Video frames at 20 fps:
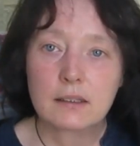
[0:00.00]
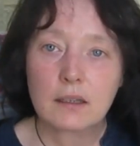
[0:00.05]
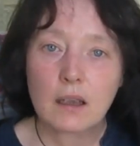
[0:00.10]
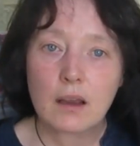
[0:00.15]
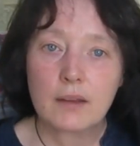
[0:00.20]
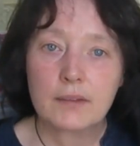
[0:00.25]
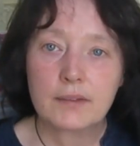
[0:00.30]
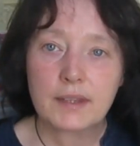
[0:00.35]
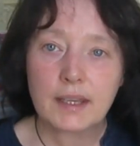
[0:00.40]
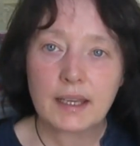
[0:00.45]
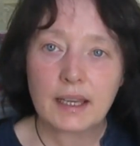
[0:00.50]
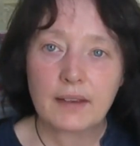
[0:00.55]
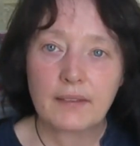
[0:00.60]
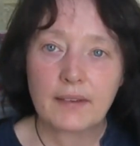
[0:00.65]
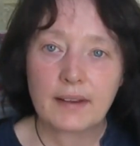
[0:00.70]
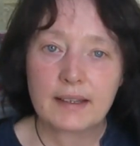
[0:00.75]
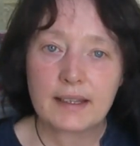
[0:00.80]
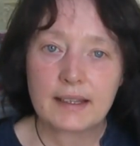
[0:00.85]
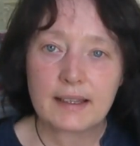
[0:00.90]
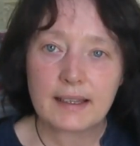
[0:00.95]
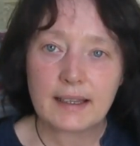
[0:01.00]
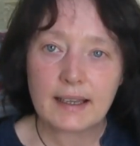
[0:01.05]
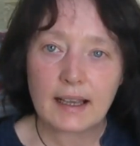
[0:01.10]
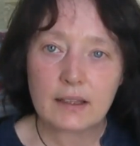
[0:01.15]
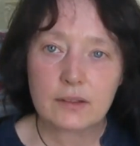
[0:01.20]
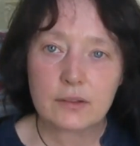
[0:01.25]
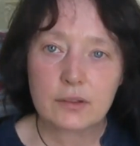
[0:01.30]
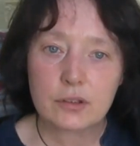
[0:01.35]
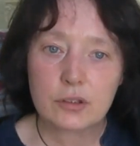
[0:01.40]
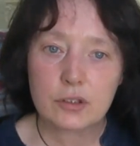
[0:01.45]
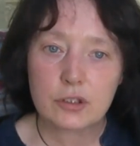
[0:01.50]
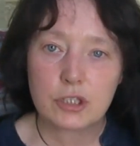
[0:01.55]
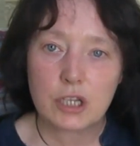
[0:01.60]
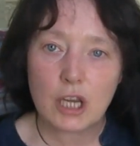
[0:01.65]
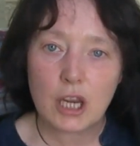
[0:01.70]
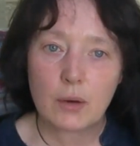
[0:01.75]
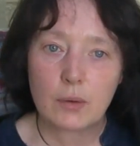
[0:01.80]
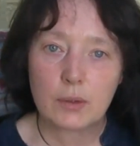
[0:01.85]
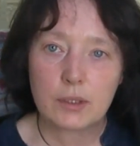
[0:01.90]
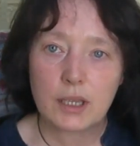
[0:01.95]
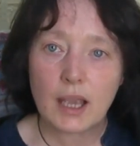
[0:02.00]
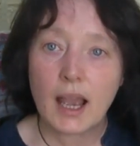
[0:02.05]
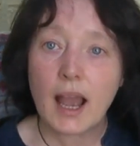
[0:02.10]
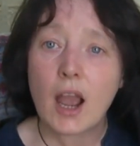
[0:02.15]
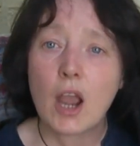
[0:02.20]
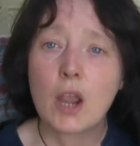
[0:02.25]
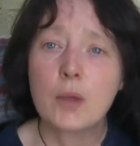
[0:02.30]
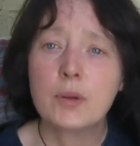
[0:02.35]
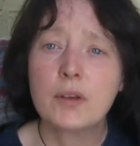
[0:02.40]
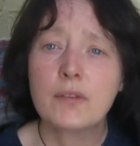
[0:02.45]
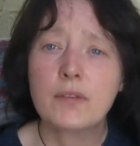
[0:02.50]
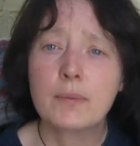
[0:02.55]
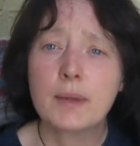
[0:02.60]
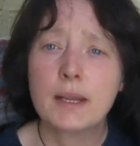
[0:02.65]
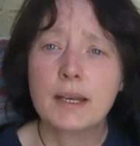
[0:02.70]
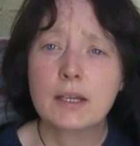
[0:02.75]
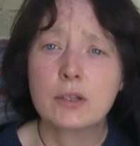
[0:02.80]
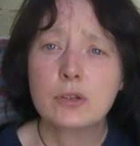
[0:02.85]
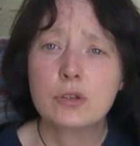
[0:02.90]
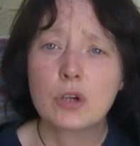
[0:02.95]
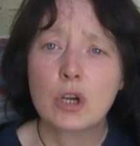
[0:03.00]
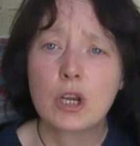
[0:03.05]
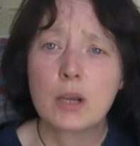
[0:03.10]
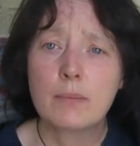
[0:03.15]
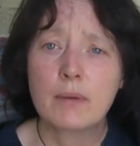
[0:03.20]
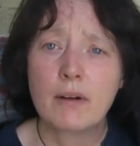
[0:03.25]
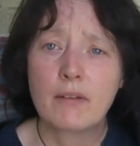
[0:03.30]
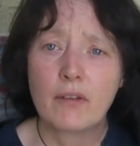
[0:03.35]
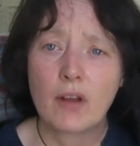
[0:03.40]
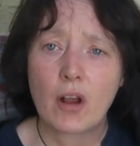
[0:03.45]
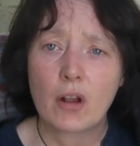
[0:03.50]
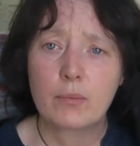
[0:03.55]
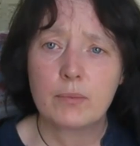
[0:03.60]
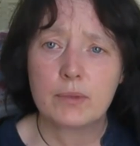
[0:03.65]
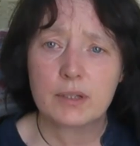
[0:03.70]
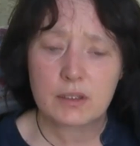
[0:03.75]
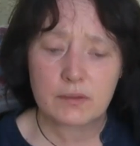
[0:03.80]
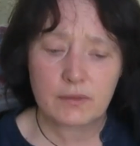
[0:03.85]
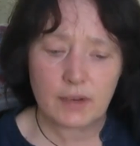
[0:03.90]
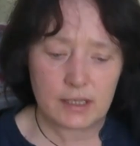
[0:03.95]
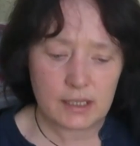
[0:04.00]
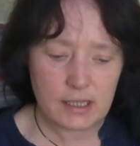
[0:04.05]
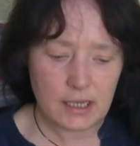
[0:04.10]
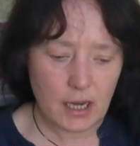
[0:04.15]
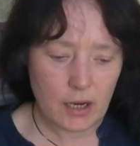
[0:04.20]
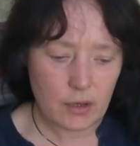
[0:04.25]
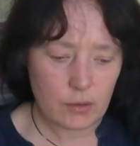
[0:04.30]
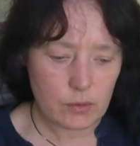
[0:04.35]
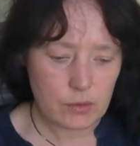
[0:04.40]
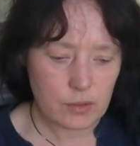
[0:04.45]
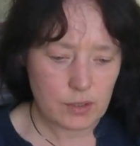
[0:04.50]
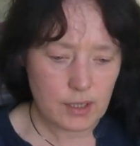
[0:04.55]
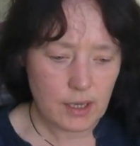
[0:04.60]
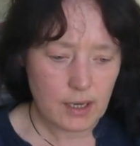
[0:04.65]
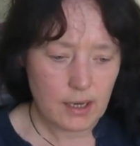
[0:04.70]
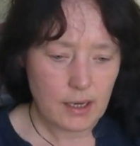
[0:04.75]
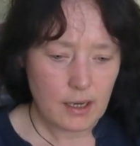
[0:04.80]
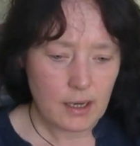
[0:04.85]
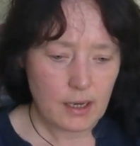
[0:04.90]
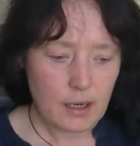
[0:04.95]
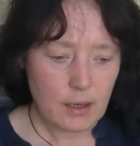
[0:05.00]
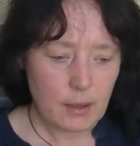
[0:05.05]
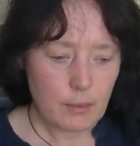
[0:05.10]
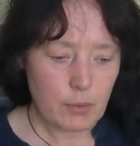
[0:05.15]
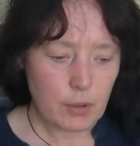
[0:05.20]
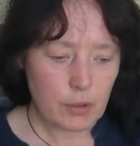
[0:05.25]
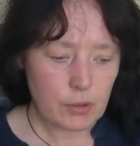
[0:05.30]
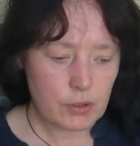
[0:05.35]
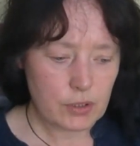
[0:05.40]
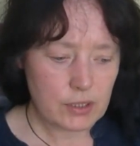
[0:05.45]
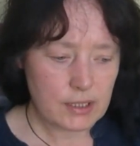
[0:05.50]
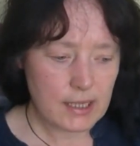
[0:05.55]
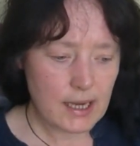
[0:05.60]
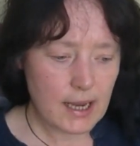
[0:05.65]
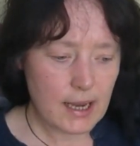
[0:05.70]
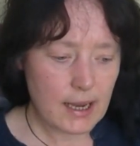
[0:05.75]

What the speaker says: I can't think of anything else to share with you. I hope you've been enjoying my Vlogmas videos, but